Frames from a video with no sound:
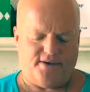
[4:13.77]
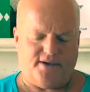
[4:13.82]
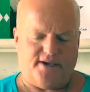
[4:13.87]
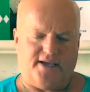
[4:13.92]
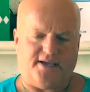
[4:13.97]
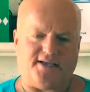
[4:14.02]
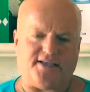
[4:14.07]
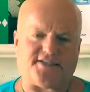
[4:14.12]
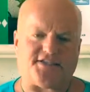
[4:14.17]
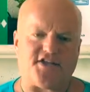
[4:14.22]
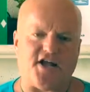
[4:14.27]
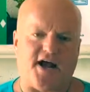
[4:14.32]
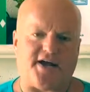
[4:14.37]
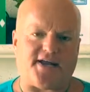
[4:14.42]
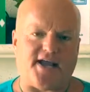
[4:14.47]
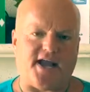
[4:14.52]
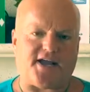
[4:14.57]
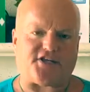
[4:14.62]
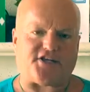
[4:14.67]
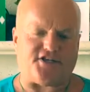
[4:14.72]
and it's not
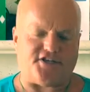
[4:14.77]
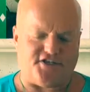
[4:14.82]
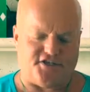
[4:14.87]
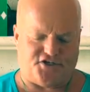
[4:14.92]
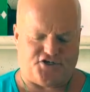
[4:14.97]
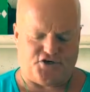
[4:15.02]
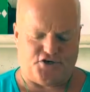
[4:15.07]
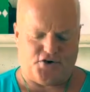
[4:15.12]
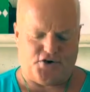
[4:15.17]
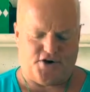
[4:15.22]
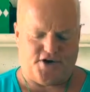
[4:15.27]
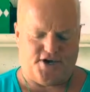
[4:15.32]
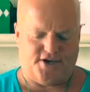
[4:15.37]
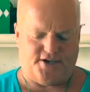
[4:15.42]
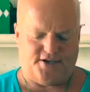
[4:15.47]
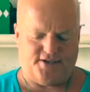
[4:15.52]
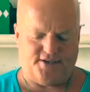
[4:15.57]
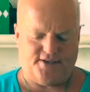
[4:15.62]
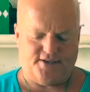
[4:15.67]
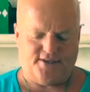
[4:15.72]
action and
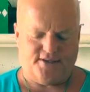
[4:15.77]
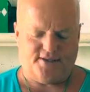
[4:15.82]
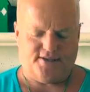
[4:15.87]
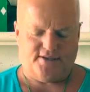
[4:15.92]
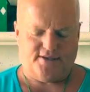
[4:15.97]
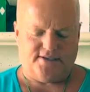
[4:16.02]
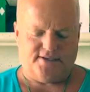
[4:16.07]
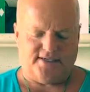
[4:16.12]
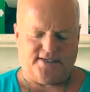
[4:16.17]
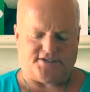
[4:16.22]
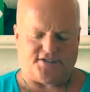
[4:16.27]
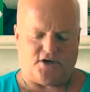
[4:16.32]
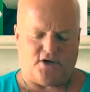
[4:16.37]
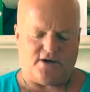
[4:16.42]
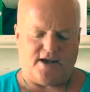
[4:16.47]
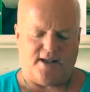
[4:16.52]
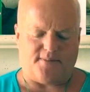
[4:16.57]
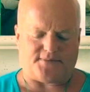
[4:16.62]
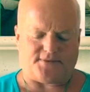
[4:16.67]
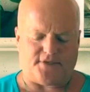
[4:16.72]
joy, it's
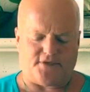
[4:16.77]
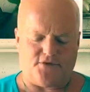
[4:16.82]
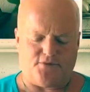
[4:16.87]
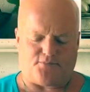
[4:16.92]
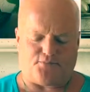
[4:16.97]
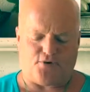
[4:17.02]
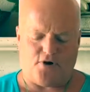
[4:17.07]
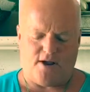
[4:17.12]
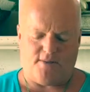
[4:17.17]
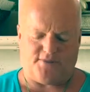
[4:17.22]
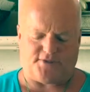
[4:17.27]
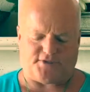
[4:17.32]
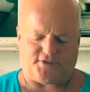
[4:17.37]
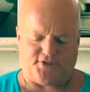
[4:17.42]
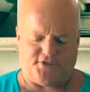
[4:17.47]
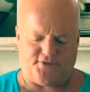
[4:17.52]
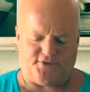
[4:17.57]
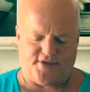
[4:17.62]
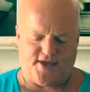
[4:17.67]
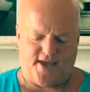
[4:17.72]
our absolute promise
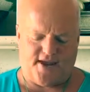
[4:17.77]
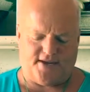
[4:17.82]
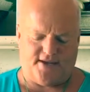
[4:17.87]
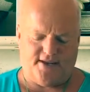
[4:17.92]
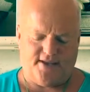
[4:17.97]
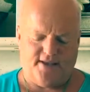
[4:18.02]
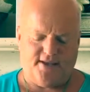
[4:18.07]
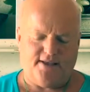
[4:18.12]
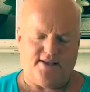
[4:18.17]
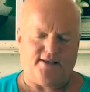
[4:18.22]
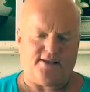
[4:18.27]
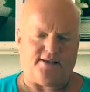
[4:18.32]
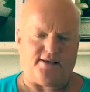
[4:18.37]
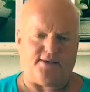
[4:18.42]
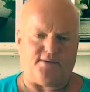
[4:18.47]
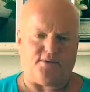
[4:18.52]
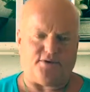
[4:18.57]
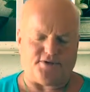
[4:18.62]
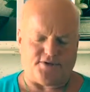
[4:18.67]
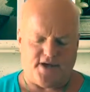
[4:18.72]
to you that
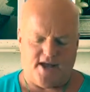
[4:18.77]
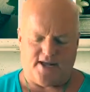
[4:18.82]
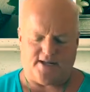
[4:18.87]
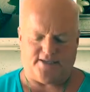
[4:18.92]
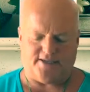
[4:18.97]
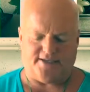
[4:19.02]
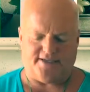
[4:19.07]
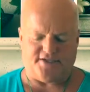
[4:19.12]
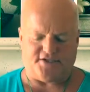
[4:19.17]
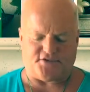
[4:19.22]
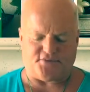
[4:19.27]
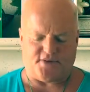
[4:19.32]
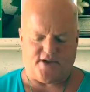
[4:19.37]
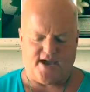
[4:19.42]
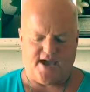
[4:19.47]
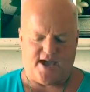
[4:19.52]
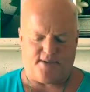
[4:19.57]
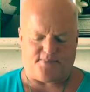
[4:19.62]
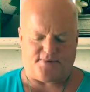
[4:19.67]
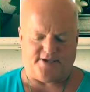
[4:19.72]
it will not lead to a
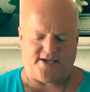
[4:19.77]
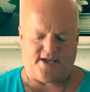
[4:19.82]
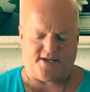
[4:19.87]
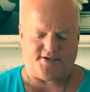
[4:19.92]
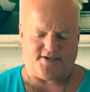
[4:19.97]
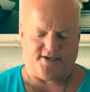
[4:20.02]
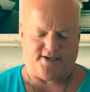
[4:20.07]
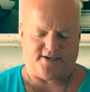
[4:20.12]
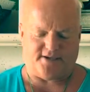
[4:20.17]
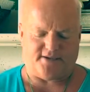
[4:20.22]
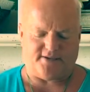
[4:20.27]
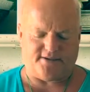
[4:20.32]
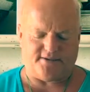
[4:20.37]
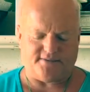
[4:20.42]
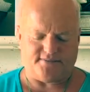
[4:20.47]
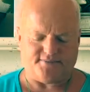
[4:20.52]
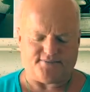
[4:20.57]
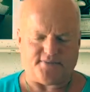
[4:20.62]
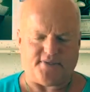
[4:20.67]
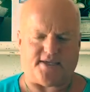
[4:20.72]
happy ending.
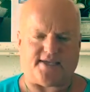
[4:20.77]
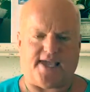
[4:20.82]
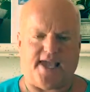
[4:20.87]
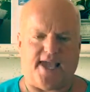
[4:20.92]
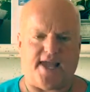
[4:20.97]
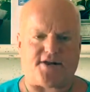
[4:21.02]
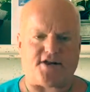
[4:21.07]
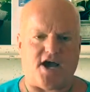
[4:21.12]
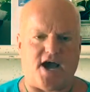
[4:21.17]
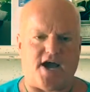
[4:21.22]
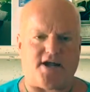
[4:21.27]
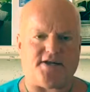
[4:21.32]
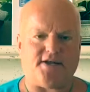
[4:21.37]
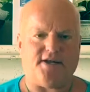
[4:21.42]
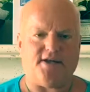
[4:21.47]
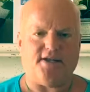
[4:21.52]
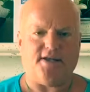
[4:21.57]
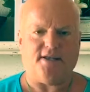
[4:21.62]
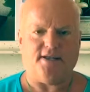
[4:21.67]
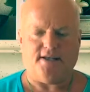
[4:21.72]
It cannot.
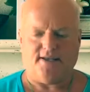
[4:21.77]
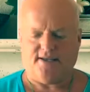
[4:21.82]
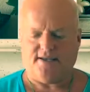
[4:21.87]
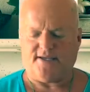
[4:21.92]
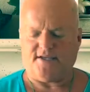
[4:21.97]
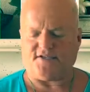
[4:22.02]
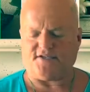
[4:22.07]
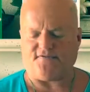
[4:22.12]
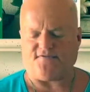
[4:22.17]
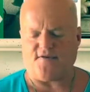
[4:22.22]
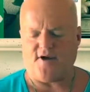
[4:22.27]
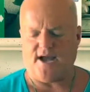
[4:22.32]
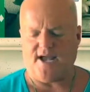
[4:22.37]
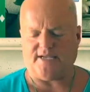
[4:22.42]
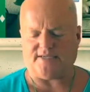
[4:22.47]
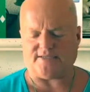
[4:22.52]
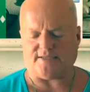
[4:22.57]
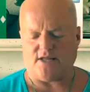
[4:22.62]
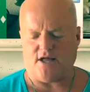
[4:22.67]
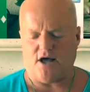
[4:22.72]
It
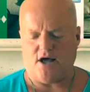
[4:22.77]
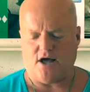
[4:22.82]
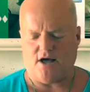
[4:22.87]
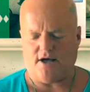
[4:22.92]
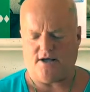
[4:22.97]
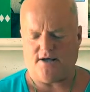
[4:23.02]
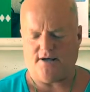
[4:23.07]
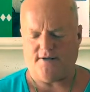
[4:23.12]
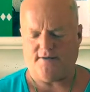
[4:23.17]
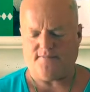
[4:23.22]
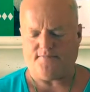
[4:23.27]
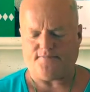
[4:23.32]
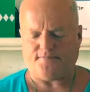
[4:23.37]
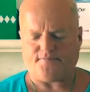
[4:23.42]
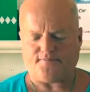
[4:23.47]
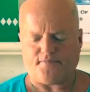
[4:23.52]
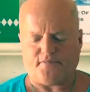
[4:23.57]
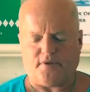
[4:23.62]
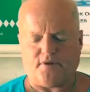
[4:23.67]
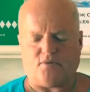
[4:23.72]
defies law.
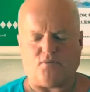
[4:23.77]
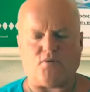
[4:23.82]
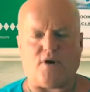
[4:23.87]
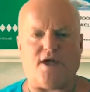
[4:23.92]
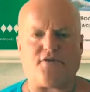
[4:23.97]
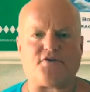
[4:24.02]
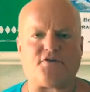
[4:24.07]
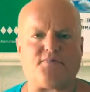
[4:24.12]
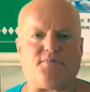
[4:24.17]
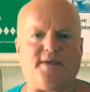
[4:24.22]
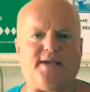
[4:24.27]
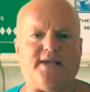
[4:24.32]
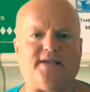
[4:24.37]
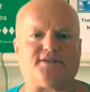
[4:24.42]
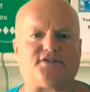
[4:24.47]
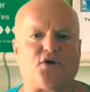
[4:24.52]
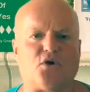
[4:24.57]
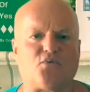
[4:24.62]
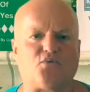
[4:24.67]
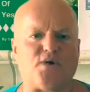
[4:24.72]
Rather
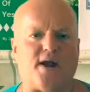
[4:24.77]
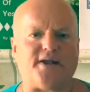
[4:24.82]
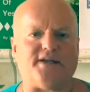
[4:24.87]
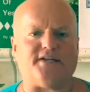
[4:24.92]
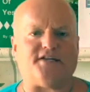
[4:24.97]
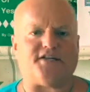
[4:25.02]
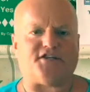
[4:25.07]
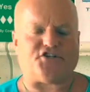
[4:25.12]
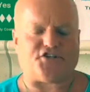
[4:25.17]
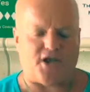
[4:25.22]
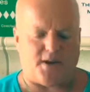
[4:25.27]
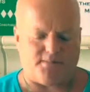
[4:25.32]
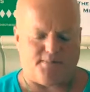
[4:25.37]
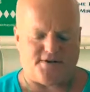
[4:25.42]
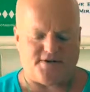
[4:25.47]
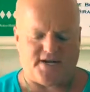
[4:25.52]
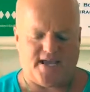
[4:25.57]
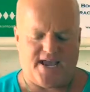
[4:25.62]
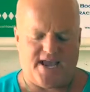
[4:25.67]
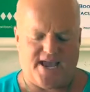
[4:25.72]
being so ready to
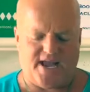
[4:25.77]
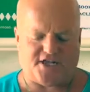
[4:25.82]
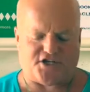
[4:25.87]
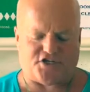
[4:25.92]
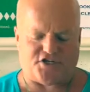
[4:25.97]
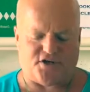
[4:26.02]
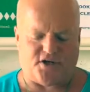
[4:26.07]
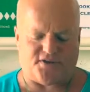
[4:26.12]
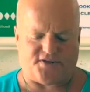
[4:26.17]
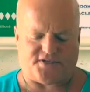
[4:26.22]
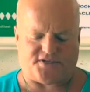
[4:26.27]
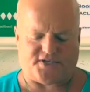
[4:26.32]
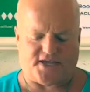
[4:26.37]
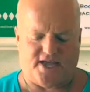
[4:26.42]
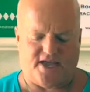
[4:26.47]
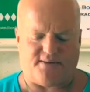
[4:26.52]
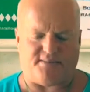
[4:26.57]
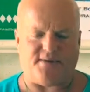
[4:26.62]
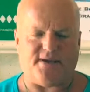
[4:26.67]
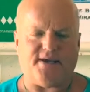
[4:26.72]
jump into action all the
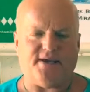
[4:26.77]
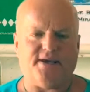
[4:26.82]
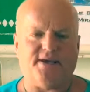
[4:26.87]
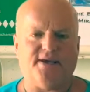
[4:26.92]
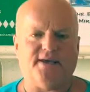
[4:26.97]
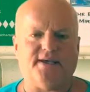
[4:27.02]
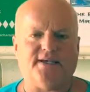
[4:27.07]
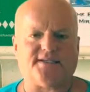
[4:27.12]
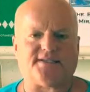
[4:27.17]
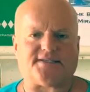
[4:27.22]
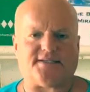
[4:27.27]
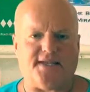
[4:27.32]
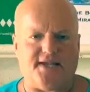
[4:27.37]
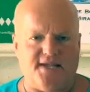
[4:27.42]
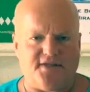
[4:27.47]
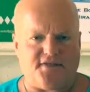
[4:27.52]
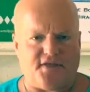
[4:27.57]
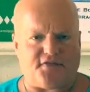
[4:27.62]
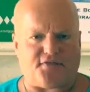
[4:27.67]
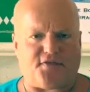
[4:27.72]
time,
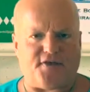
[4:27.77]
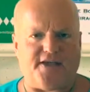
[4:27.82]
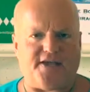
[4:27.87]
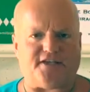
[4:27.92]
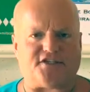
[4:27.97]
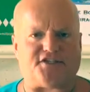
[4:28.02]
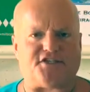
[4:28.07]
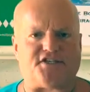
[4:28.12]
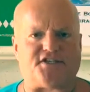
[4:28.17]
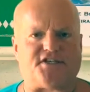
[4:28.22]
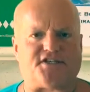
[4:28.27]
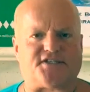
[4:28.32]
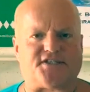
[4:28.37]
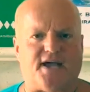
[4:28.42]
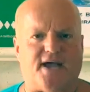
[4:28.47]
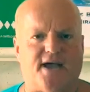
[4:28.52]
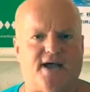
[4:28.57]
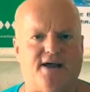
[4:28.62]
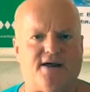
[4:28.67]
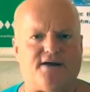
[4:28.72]
see the things you
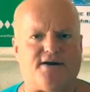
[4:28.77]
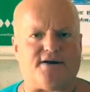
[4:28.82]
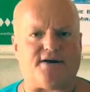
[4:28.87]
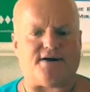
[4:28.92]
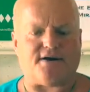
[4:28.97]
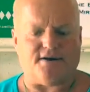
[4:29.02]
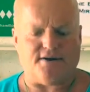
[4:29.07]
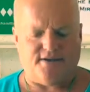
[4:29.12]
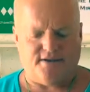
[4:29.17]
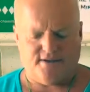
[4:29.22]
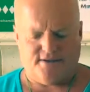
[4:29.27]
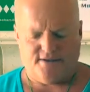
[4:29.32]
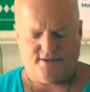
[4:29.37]
desire.